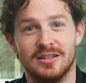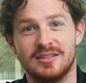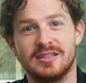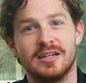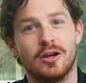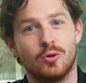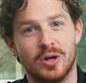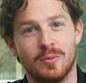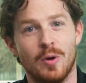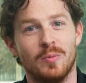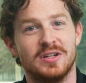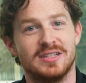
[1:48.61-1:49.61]
let's take a quick
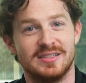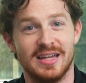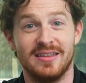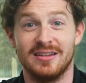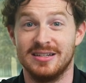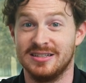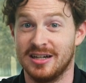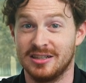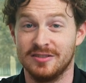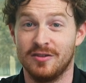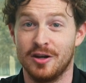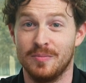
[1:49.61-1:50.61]
moment to say that
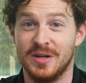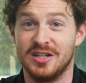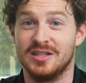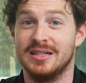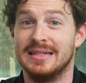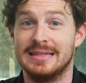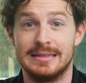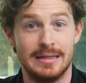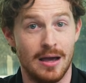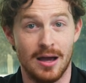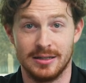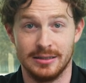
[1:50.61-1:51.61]
Inductive Automation is
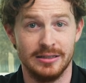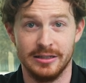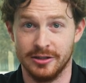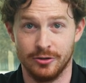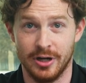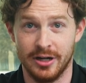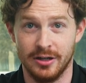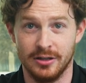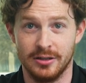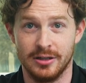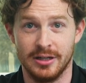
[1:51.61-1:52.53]
not an integrator.